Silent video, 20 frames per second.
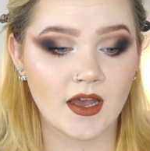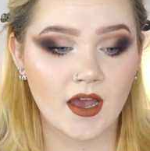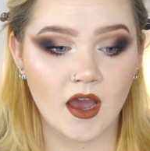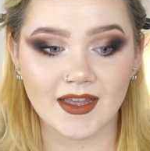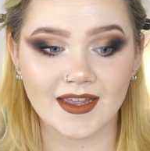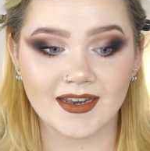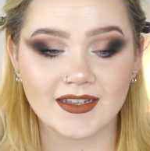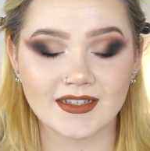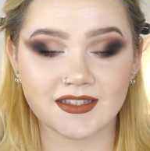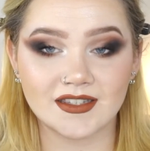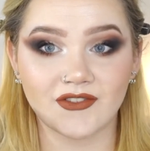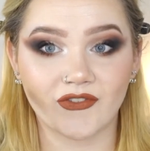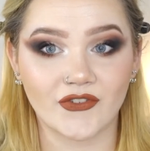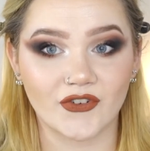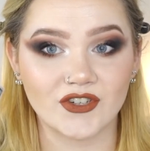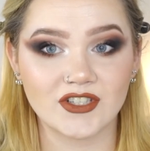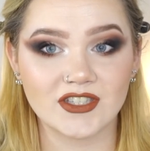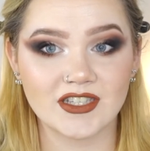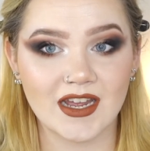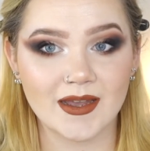It is the
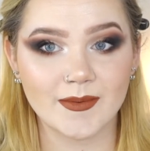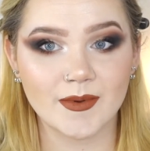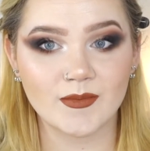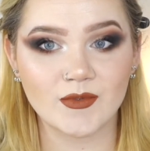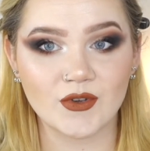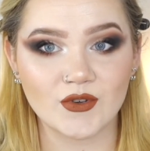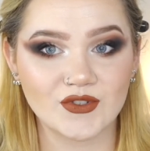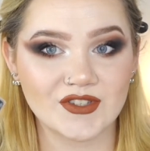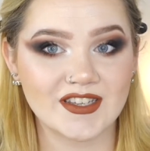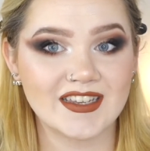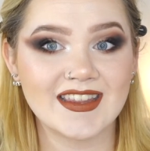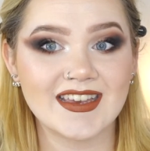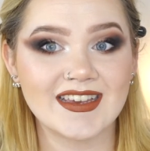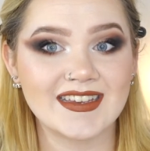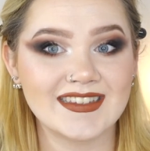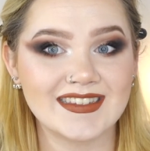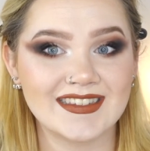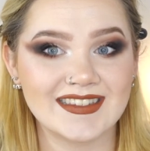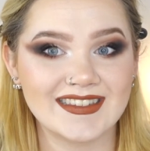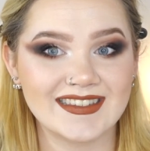first time I'm using
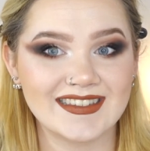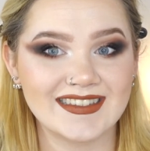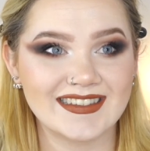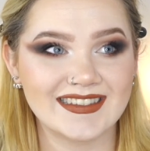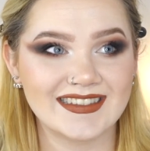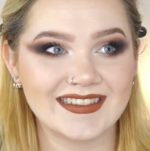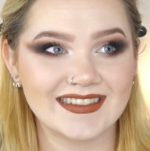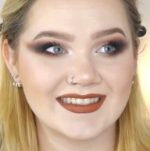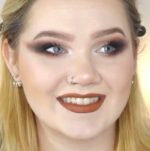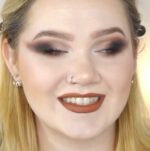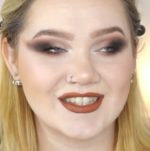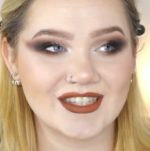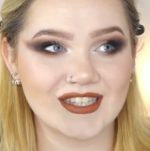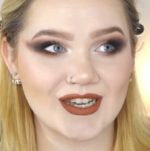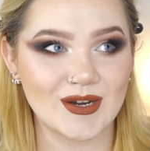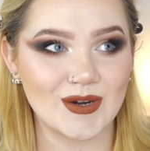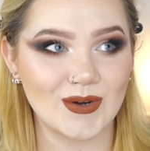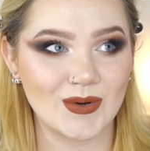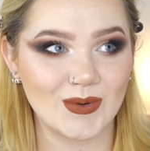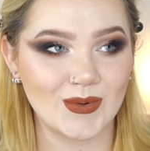this,
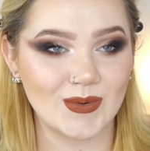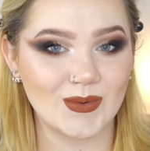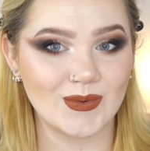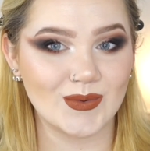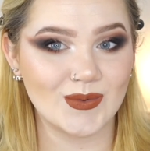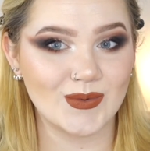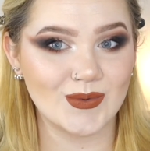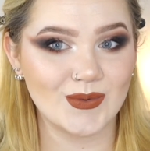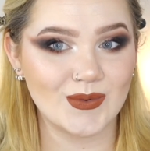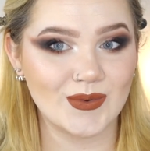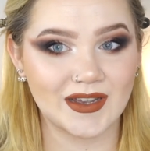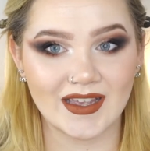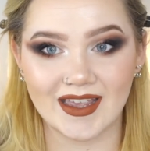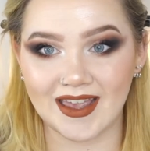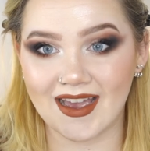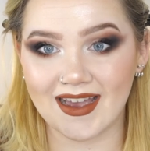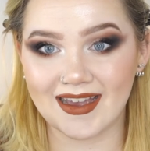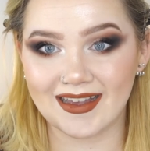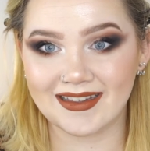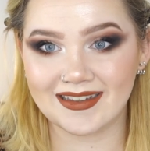so
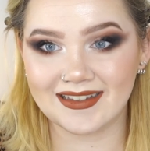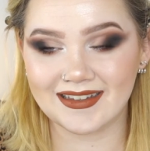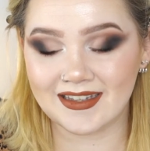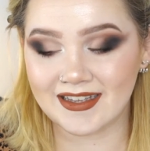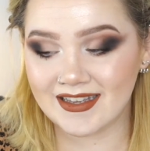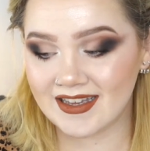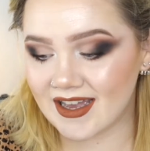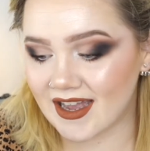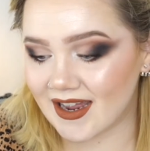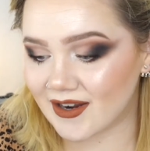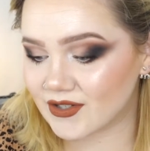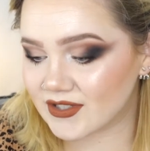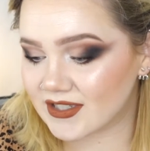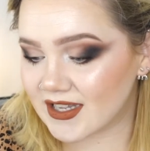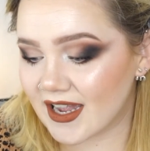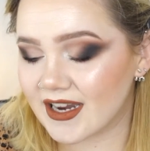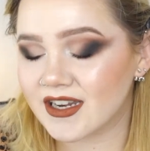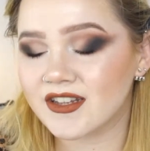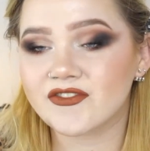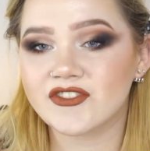yeah. I was
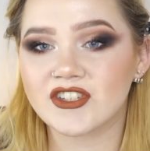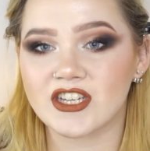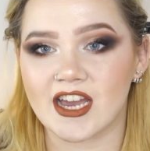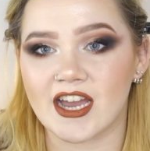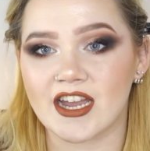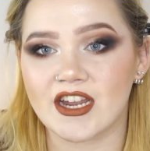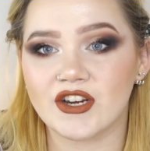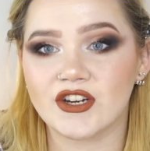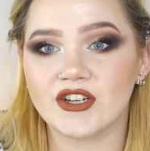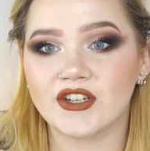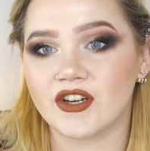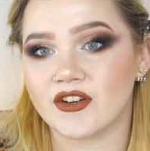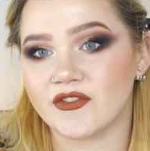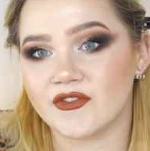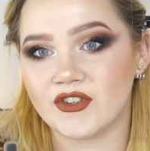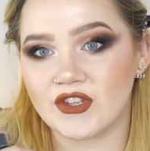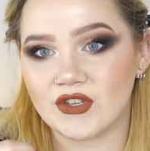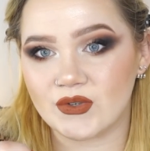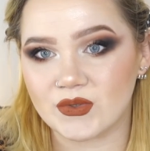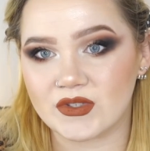kind of tired of
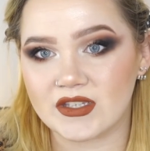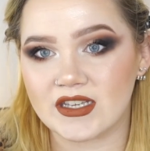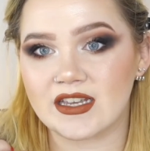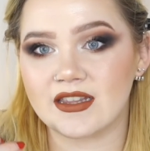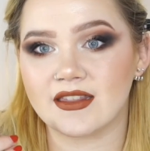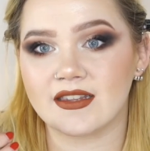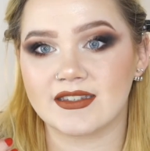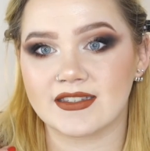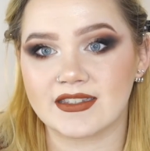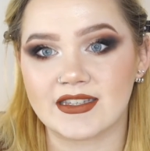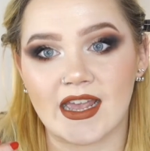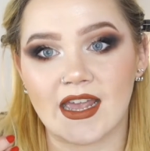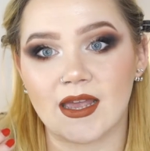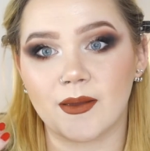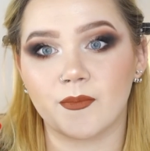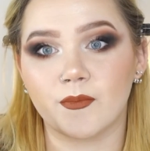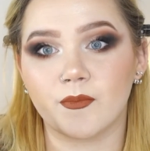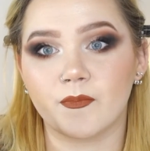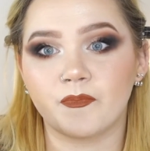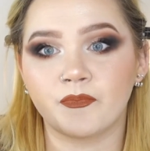using the
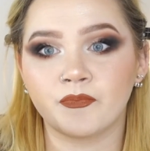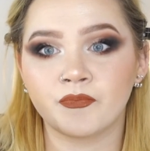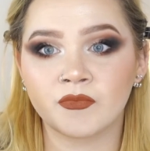same